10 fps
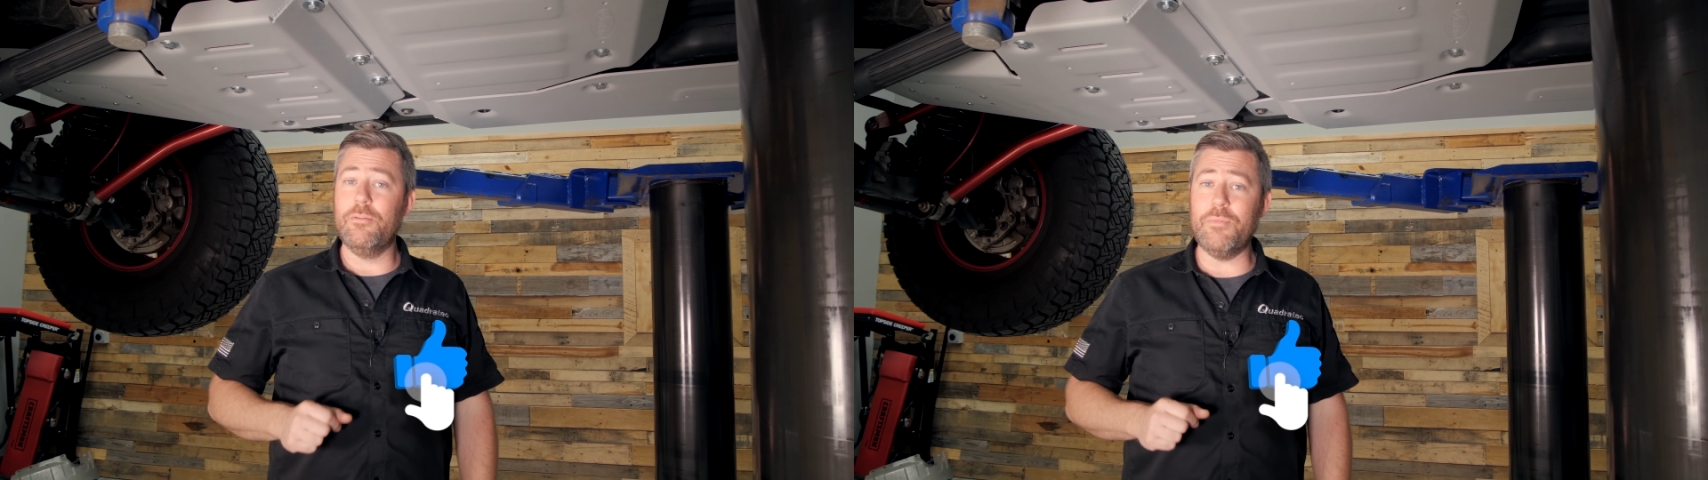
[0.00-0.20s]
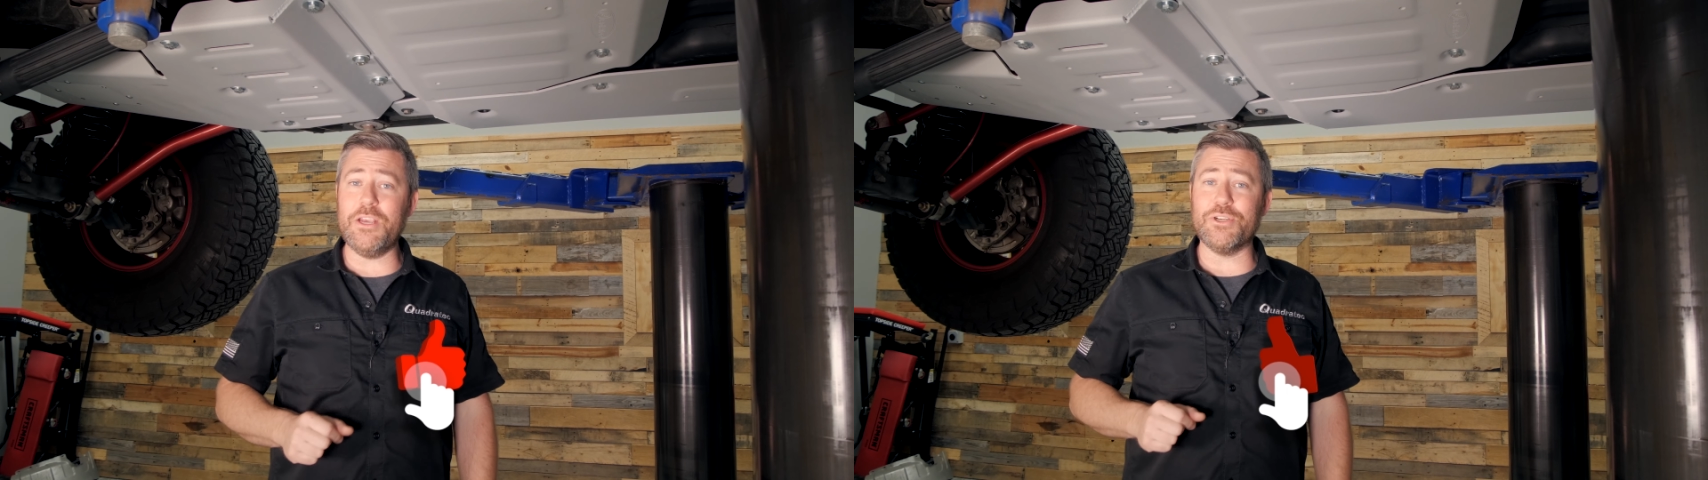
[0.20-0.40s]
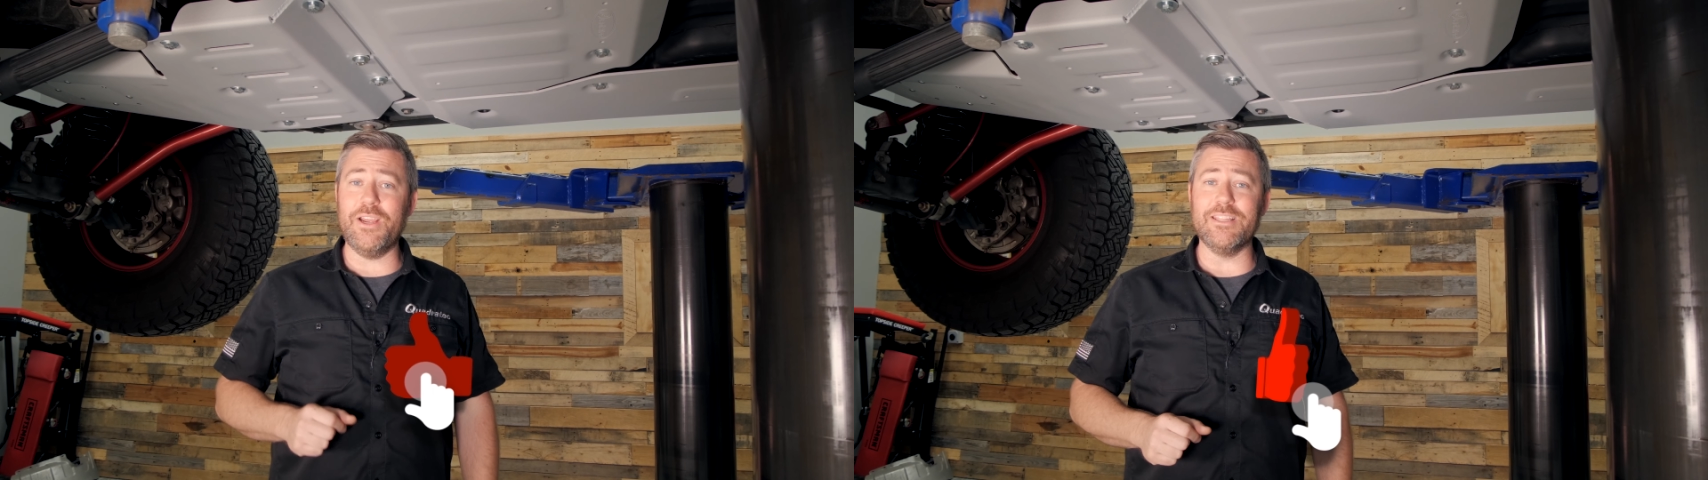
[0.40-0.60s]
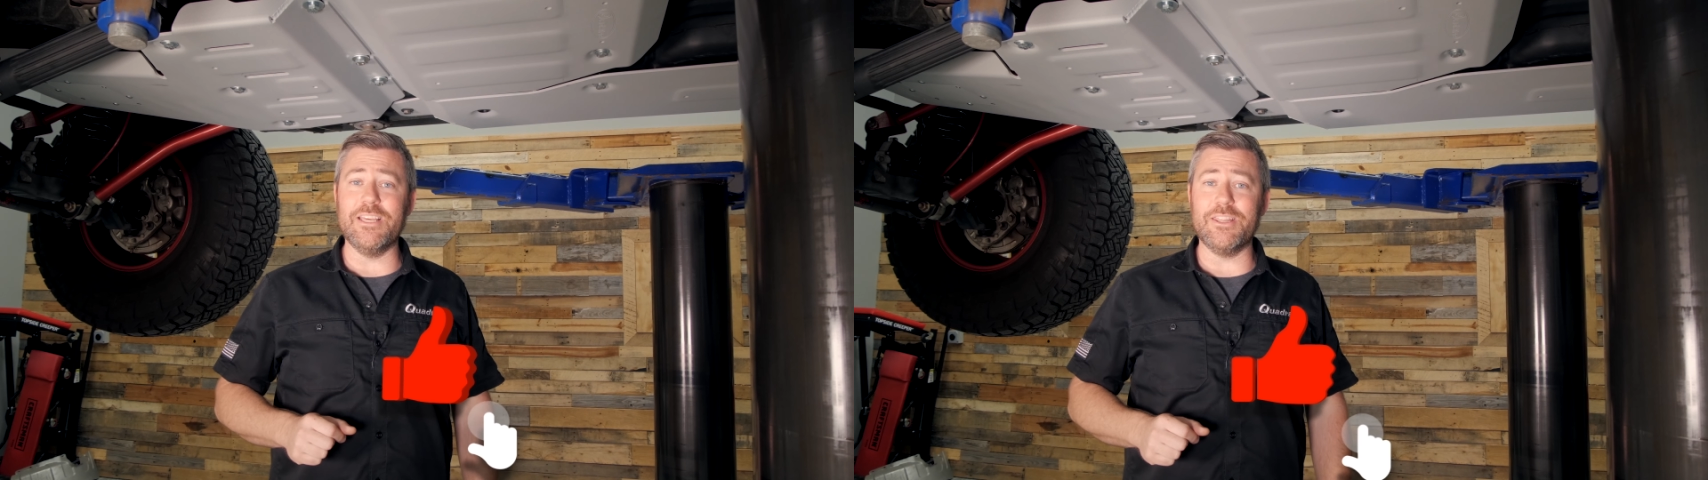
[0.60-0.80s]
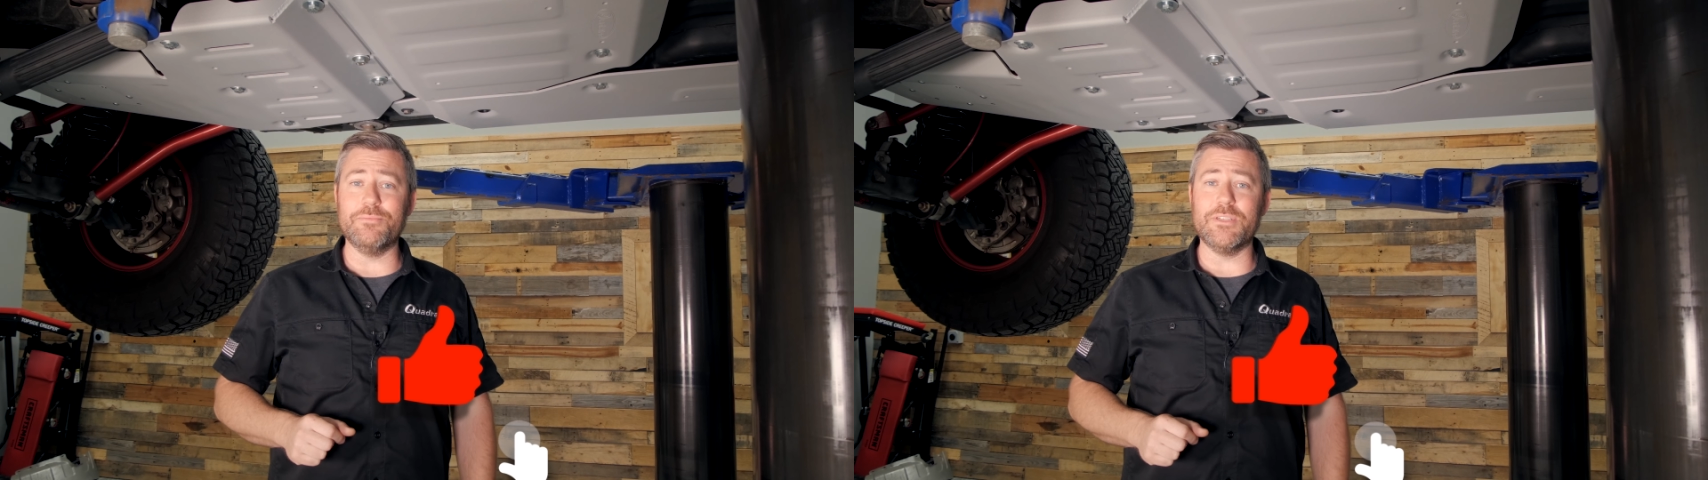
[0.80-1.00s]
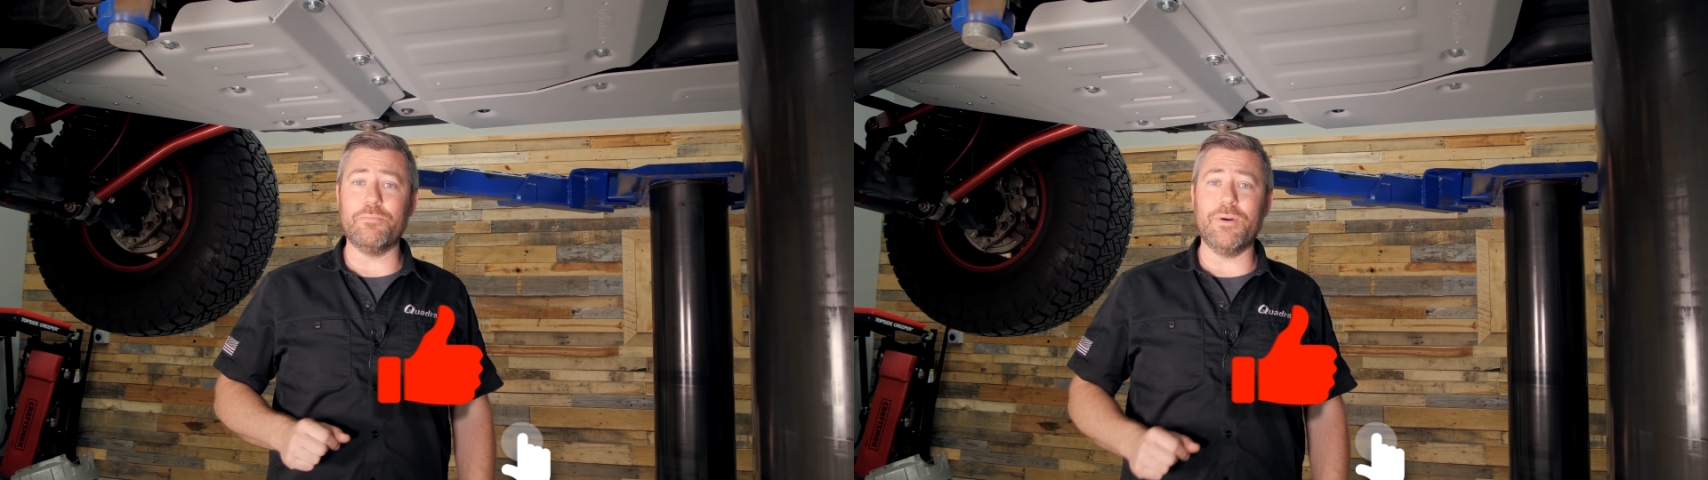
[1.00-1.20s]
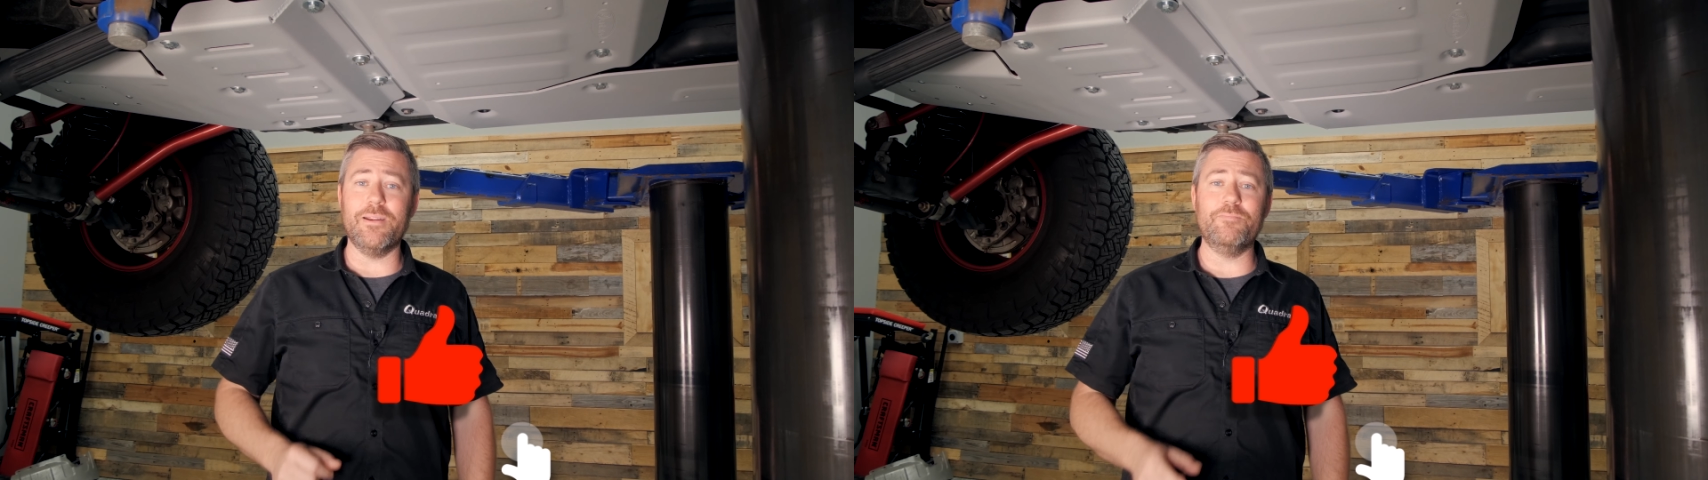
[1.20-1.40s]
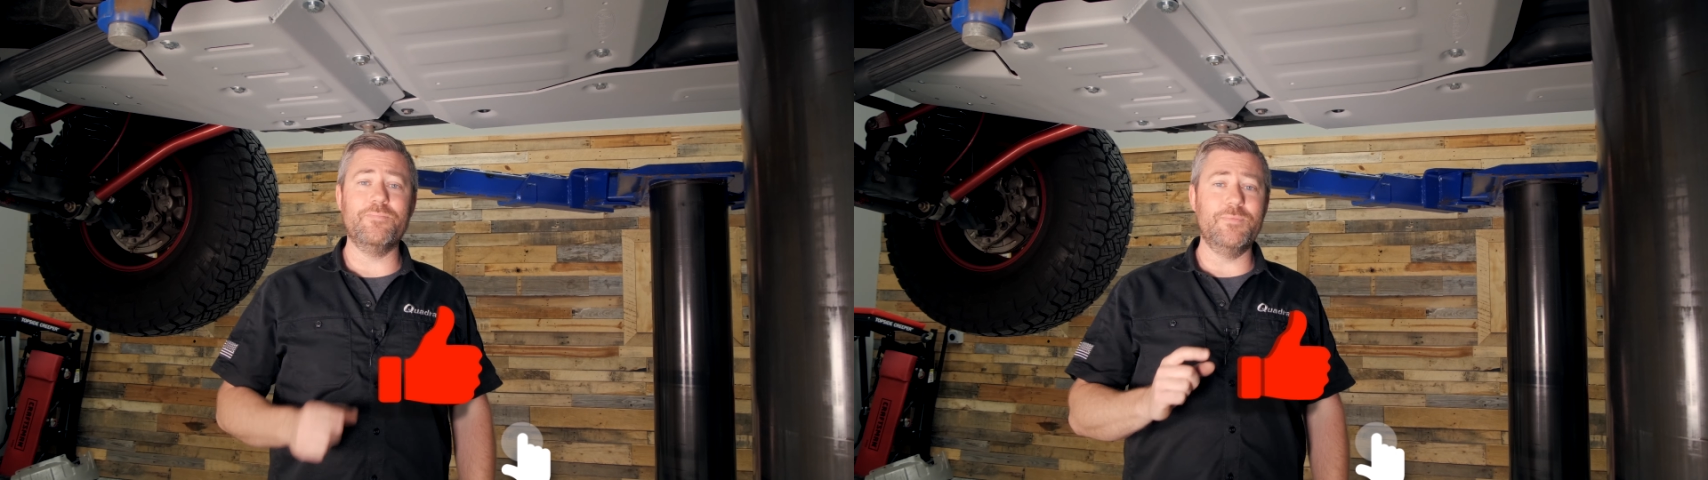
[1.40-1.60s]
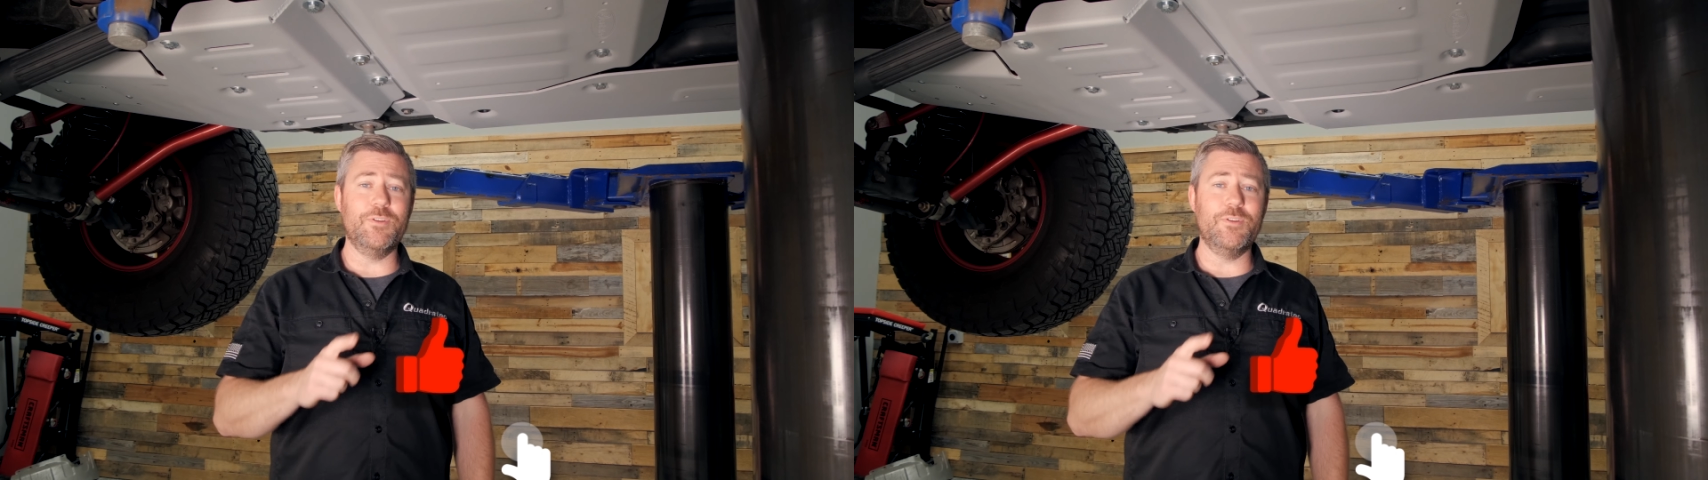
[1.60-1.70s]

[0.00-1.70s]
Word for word: make sure you hit that thumbs up button.